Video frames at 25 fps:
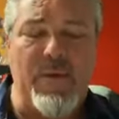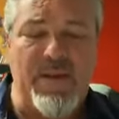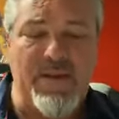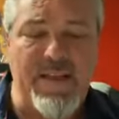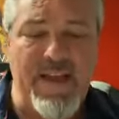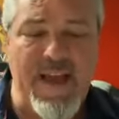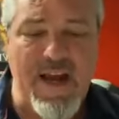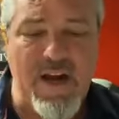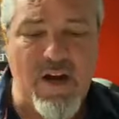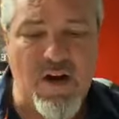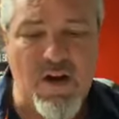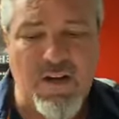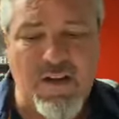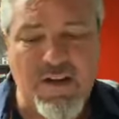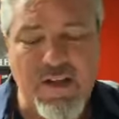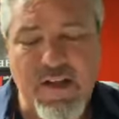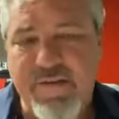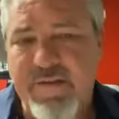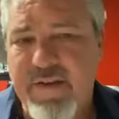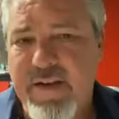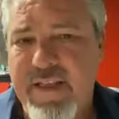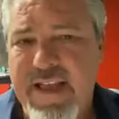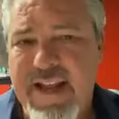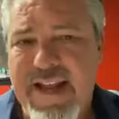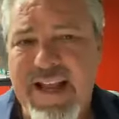that our liver
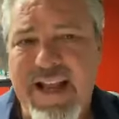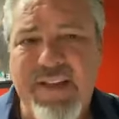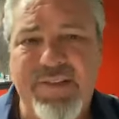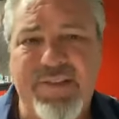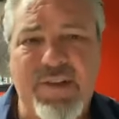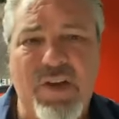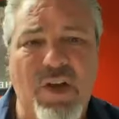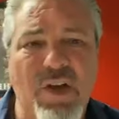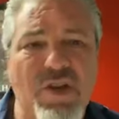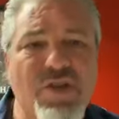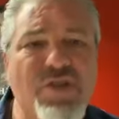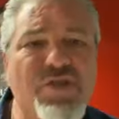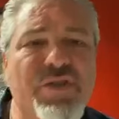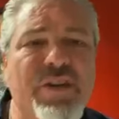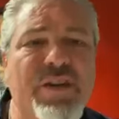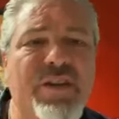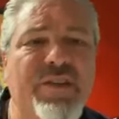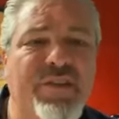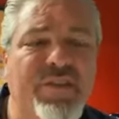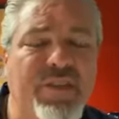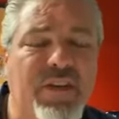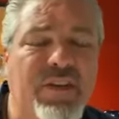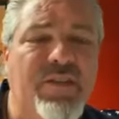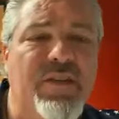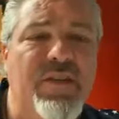that has
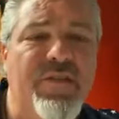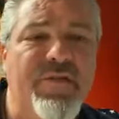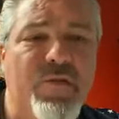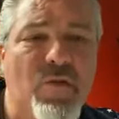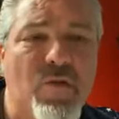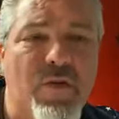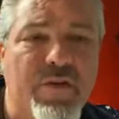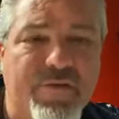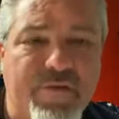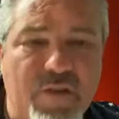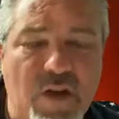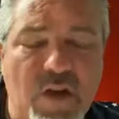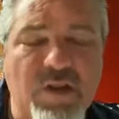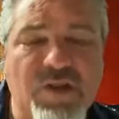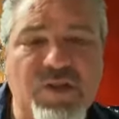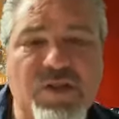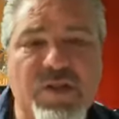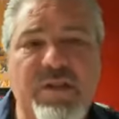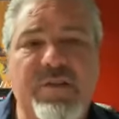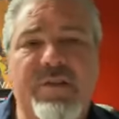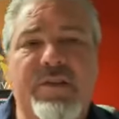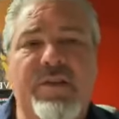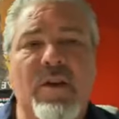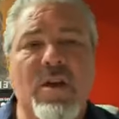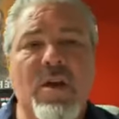164
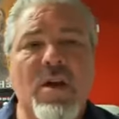functions